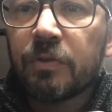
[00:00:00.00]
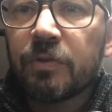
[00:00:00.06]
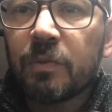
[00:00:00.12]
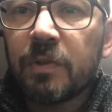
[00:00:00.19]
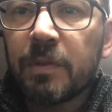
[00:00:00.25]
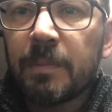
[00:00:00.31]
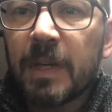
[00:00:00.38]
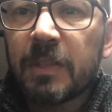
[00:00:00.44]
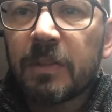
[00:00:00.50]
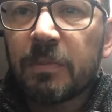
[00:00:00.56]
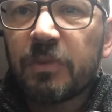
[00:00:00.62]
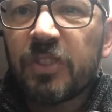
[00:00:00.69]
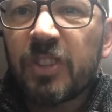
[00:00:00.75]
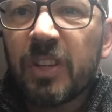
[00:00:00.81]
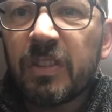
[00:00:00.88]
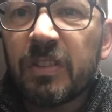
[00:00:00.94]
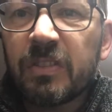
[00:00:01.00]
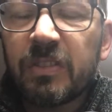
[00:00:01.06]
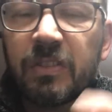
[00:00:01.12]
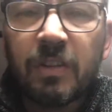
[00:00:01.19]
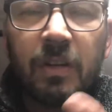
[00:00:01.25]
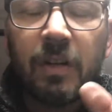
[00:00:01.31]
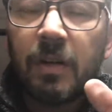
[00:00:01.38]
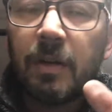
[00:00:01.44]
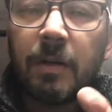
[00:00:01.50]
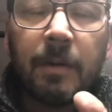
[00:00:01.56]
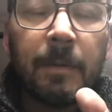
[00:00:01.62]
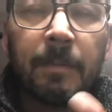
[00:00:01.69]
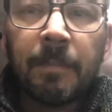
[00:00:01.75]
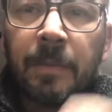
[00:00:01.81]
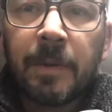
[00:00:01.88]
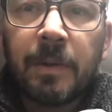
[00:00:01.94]
wood to make some shutters,
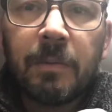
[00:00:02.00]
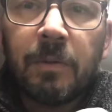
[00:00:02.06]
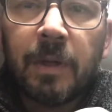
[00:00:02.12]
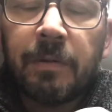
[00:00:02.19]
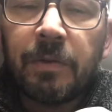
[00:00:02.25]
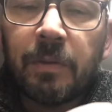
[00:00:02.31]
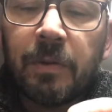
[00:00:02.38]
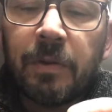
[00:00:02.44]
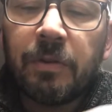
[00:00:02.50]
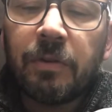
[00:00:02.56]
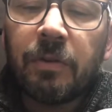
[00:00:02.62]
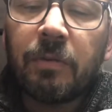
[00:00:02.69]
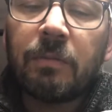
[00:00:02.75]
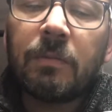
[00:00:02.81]
whatever you want to do.